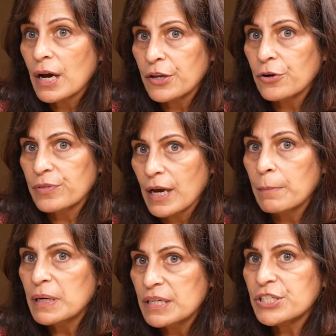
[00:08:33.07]
The
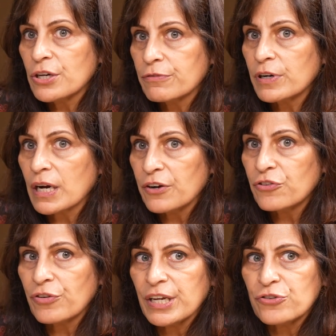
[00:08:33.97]
ability of a
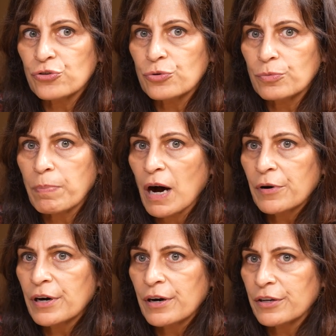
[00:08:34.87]
country to
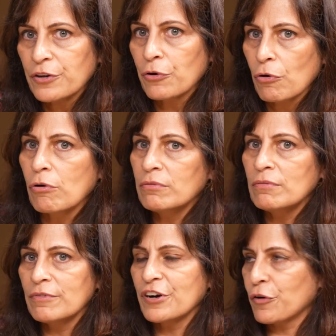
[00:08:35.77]
power your
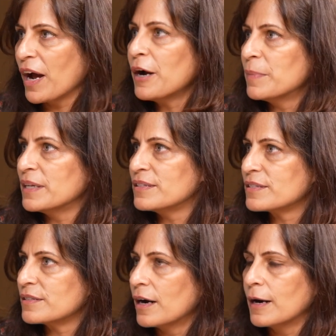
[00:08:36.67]
own
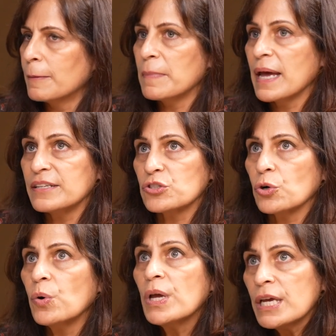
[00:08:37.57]
requirements, and so